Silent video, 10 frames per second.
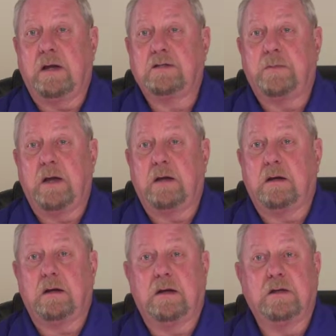and he spent
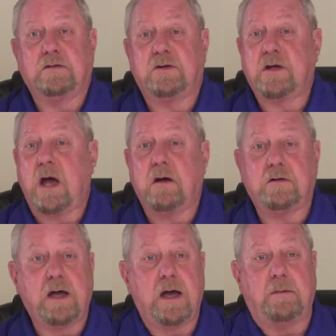his entire
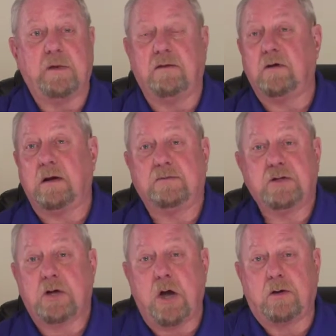time, never left
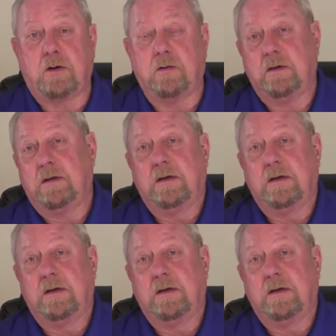Chicago.